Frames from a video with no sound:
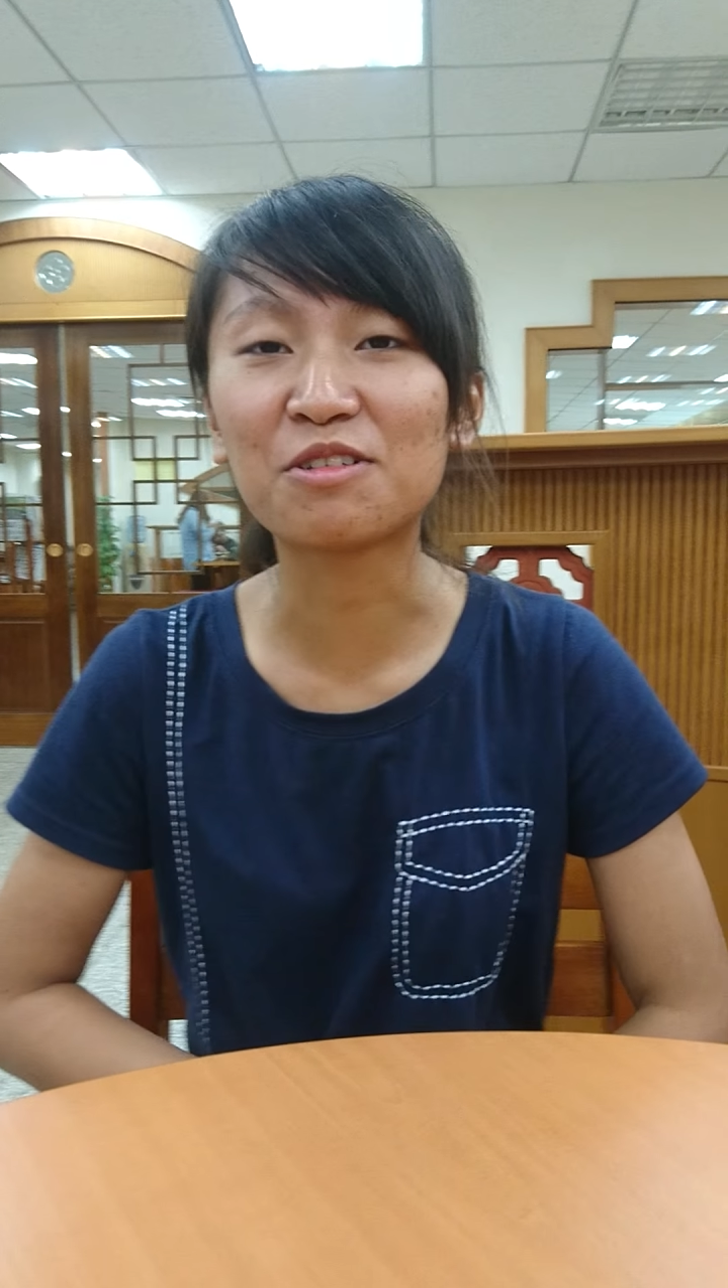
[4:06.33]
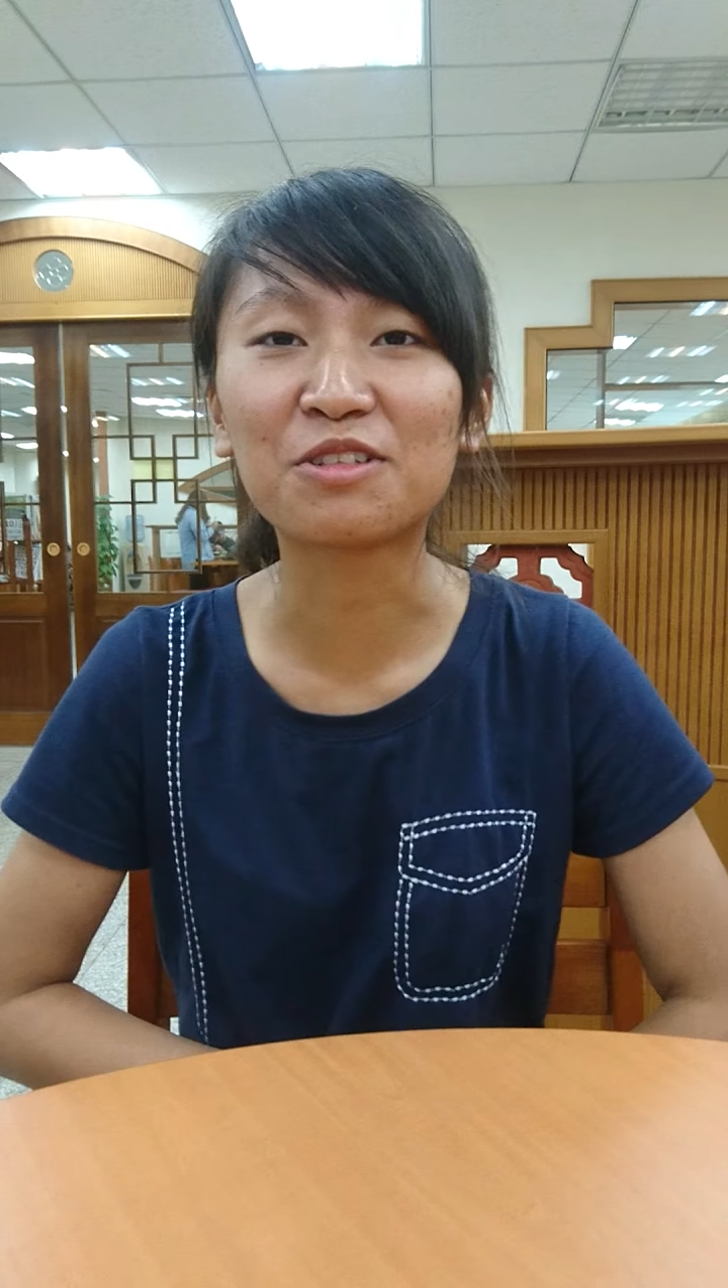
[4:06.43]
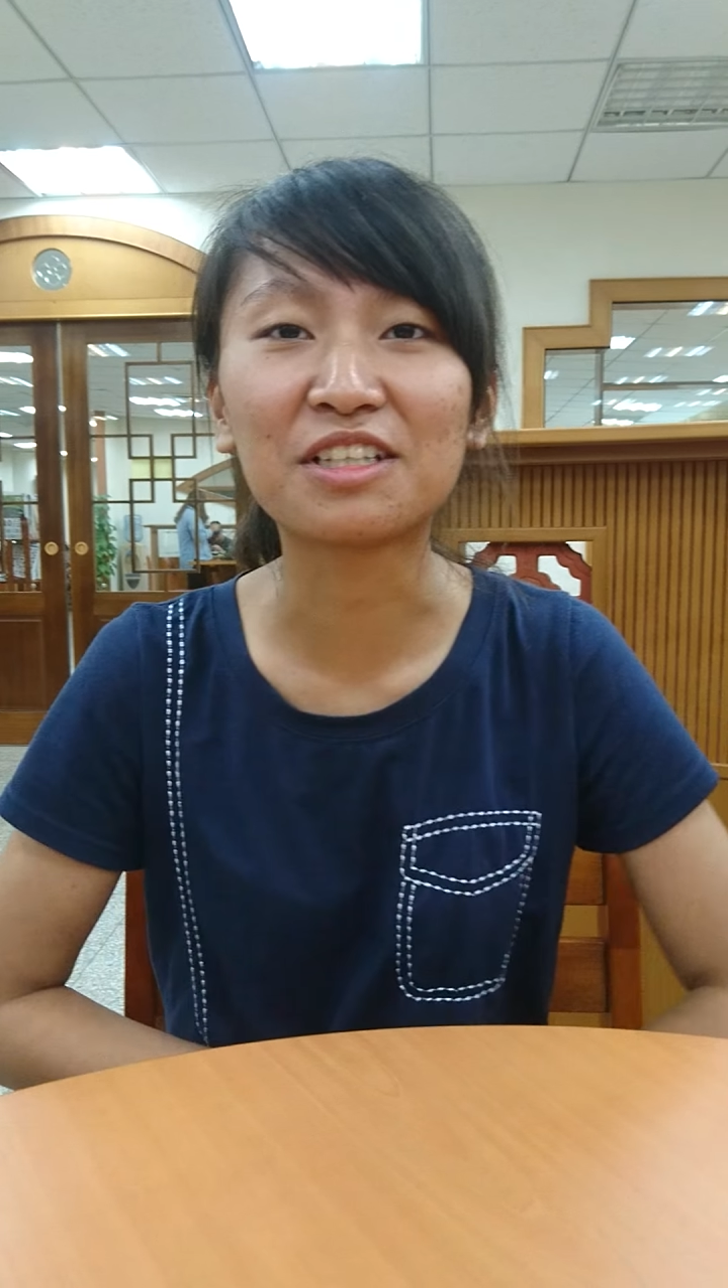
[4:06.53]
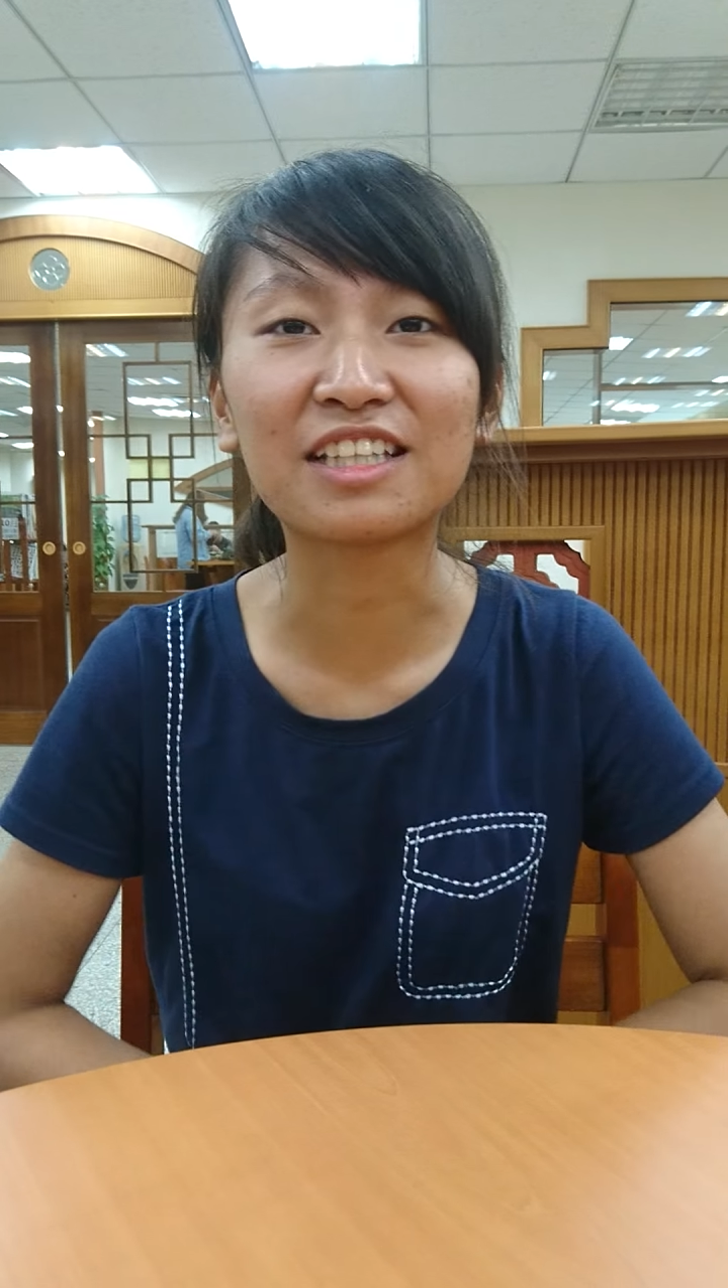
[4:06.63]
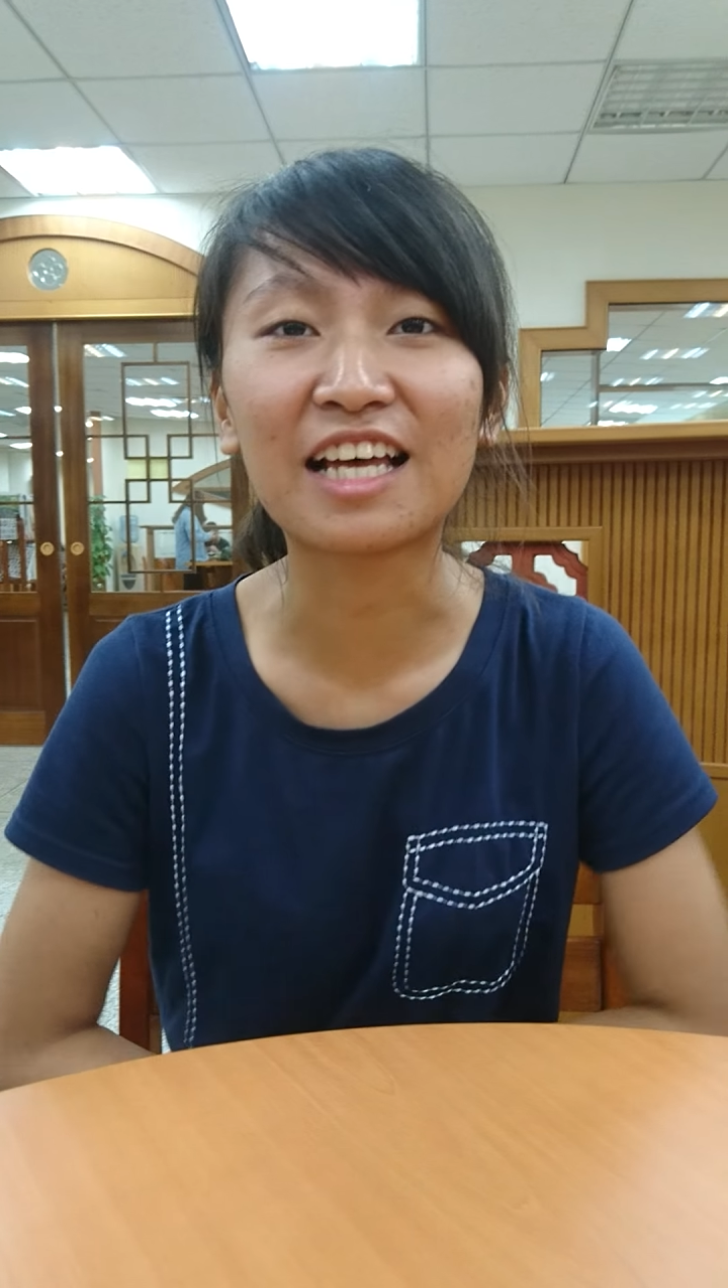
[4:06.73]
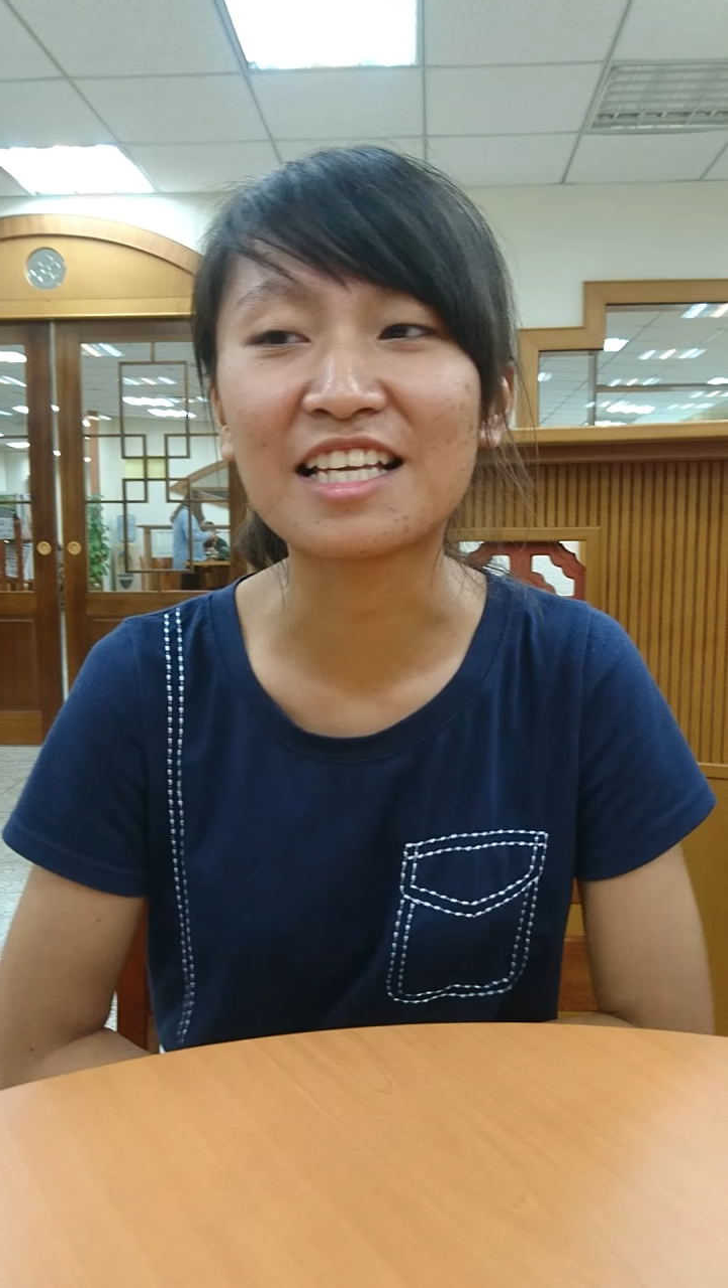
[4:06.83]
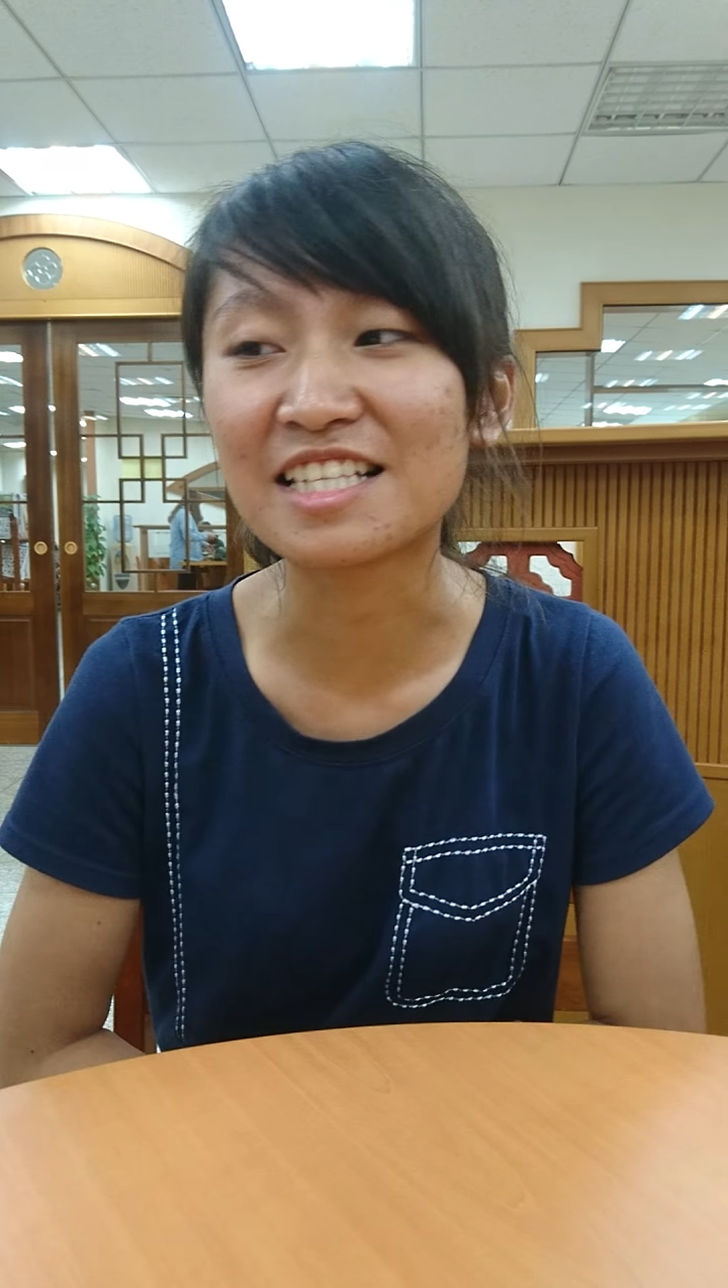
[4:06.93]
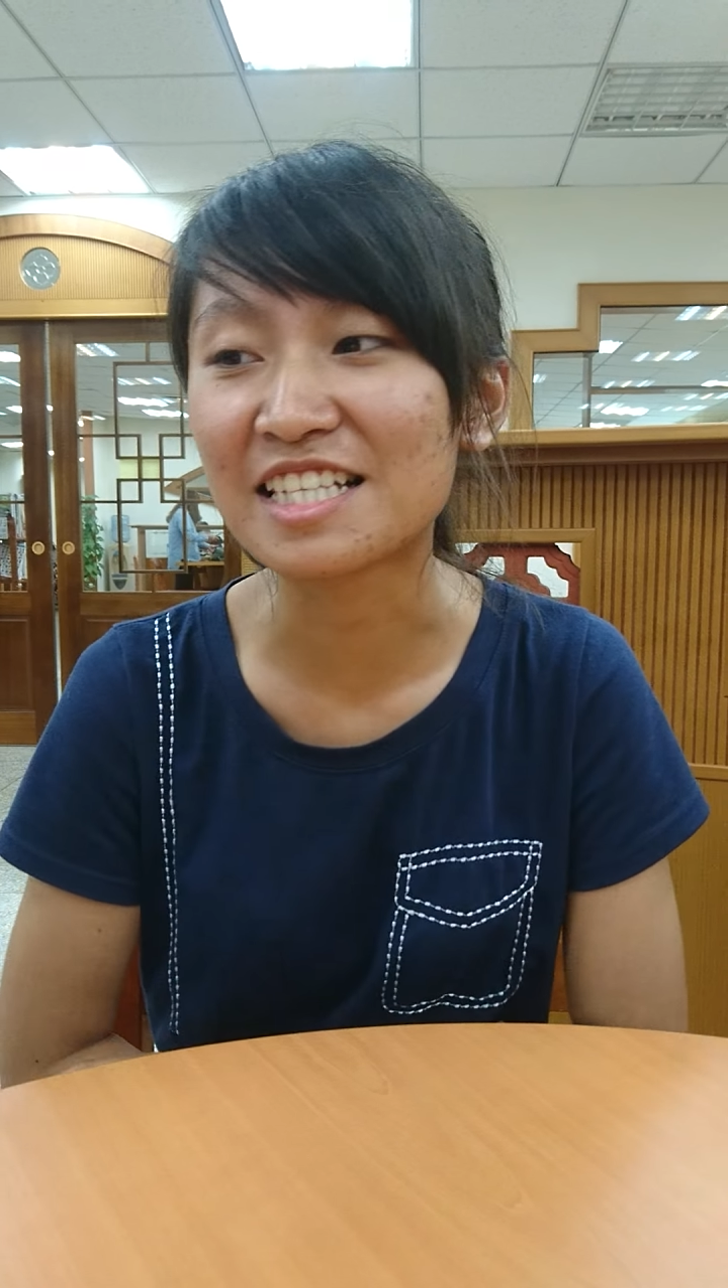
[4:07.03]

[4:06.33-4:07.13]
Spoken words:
between time